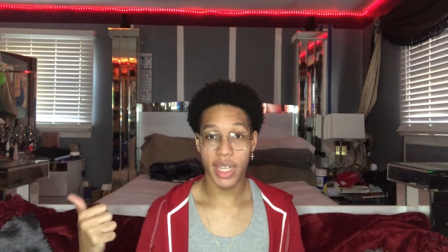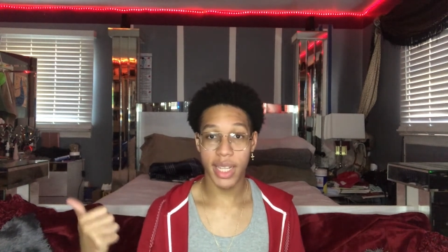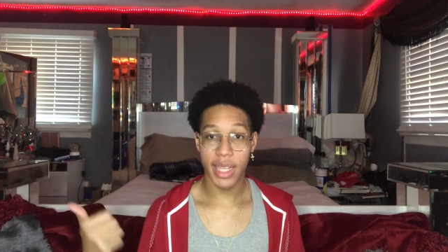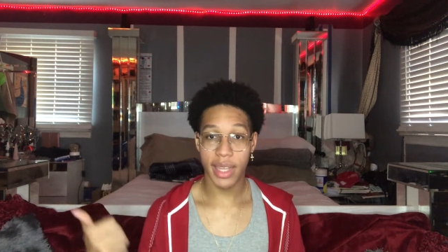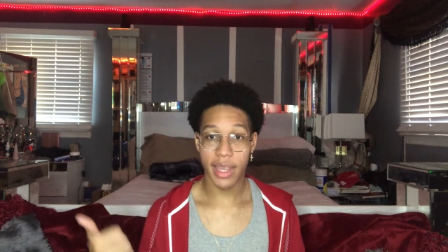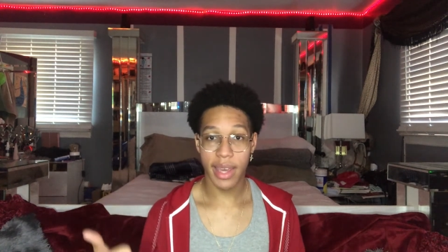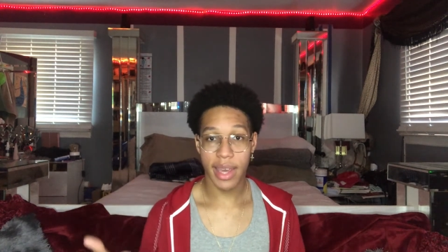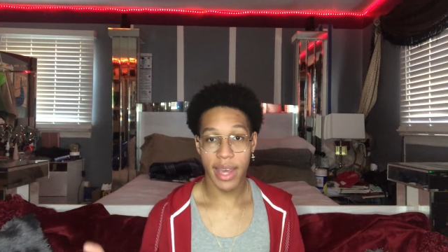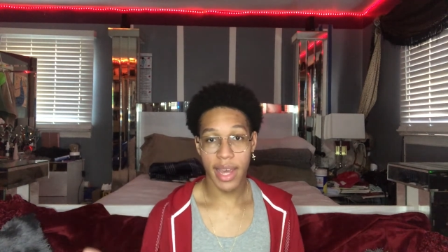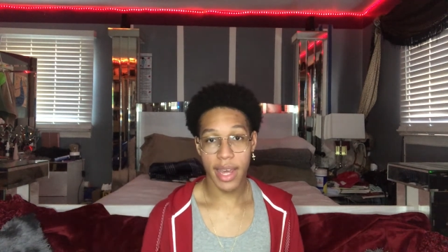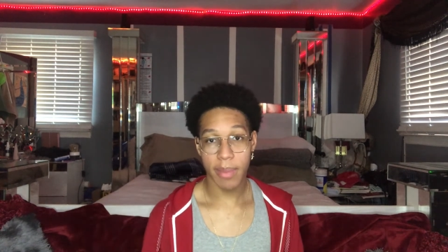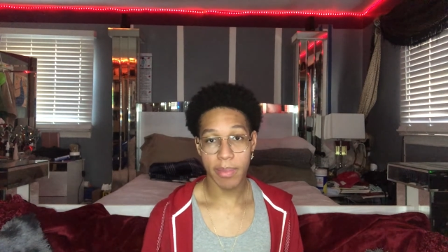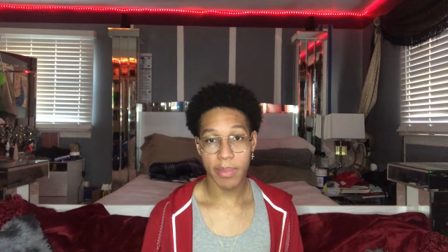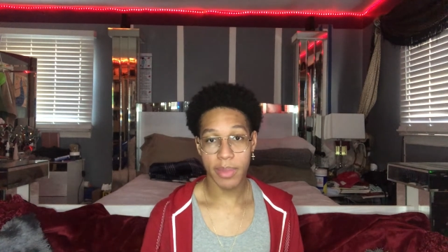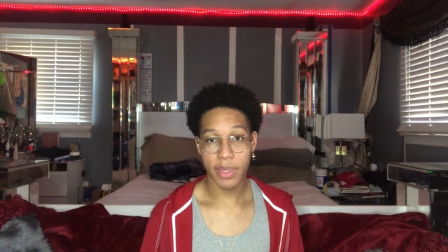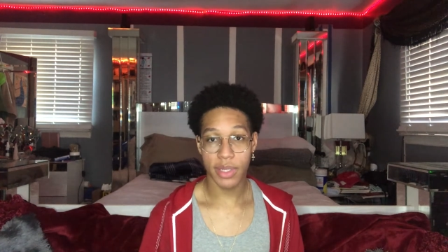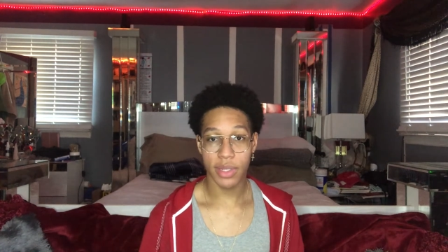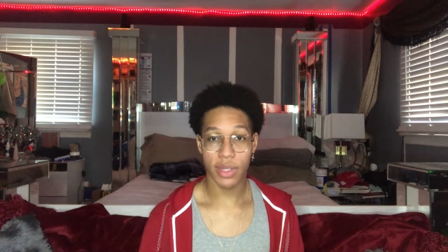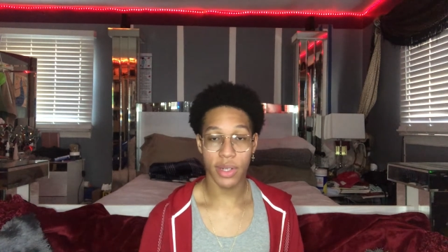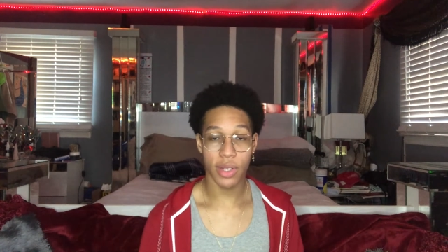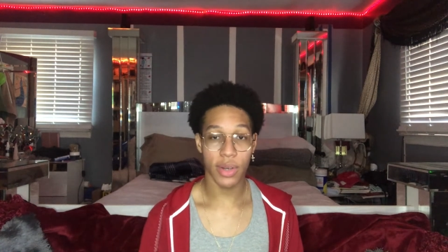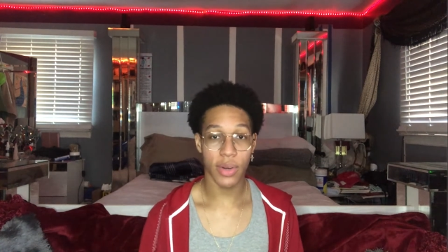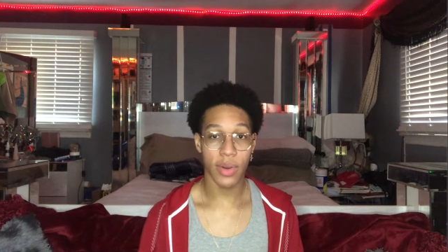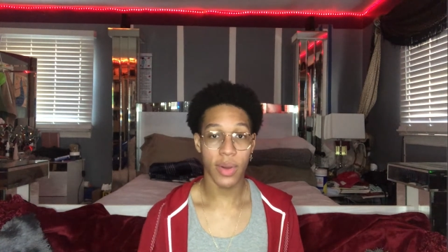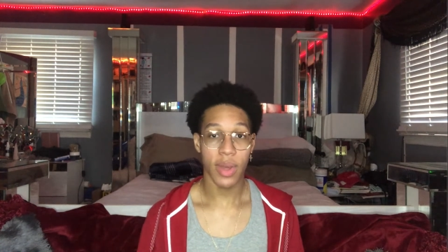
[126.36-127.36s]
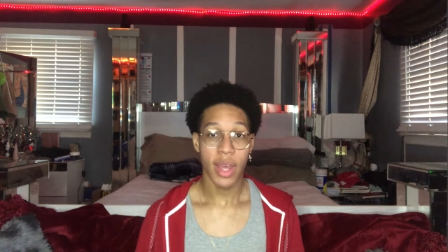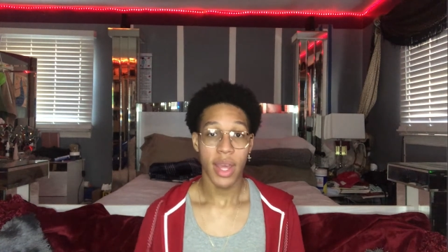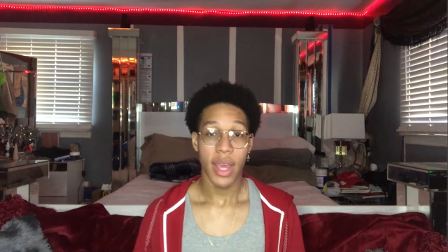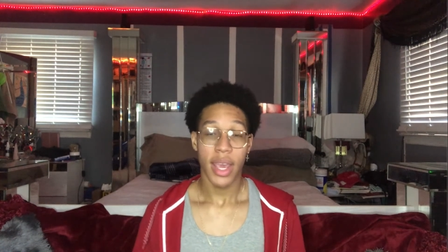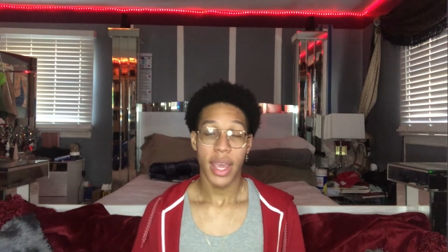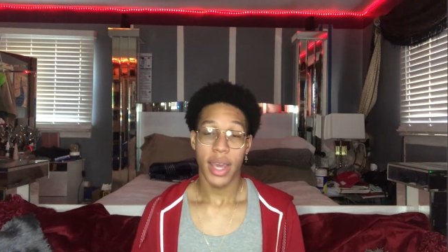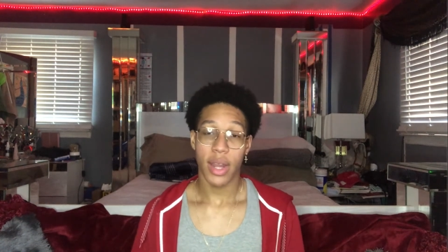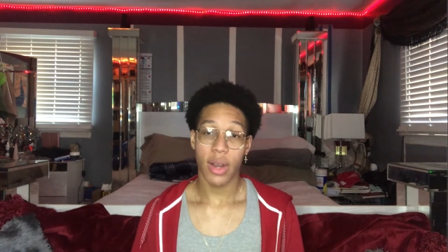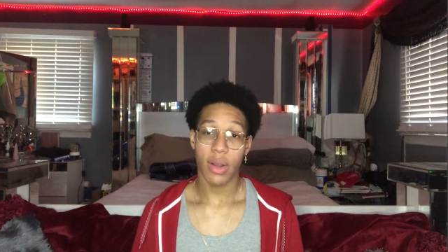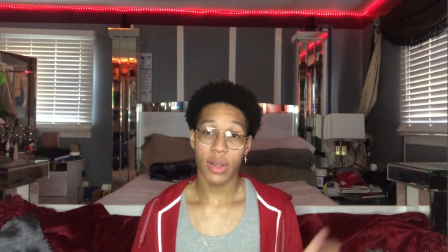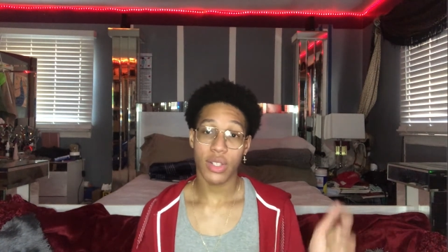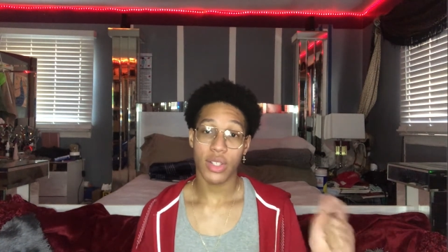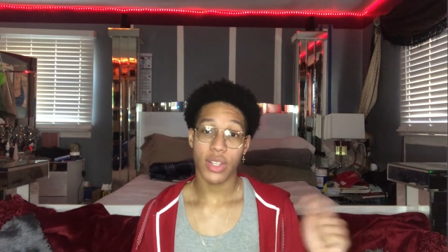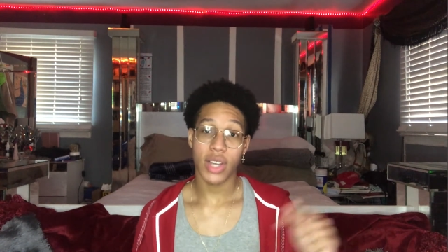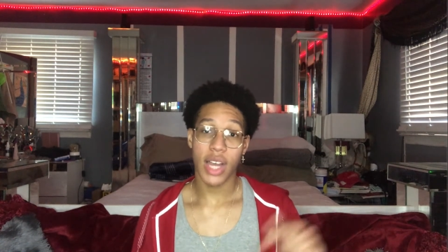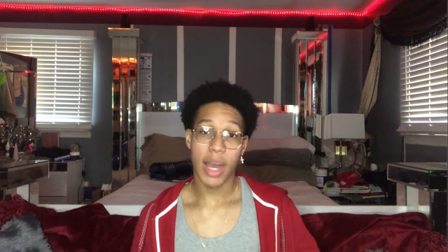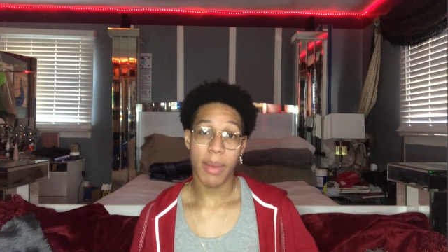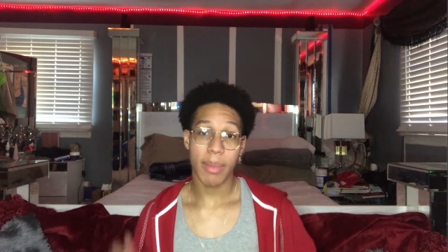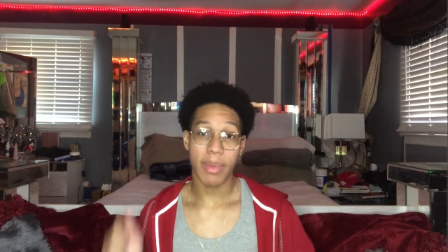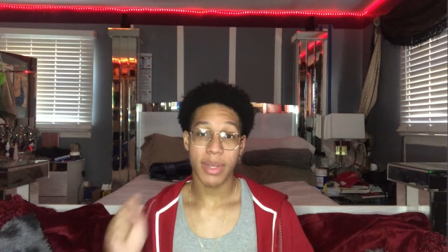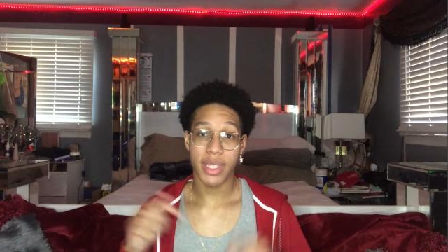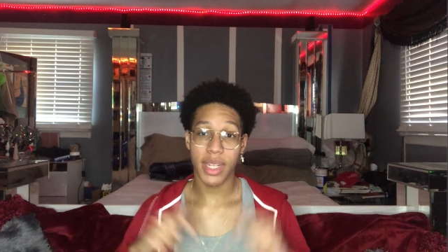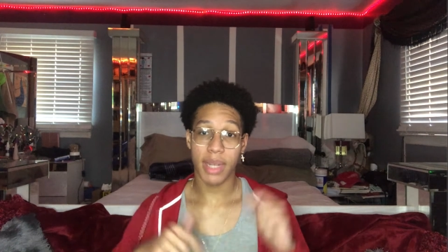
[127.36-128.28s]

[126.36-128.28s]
kneecaps, you know, and also comment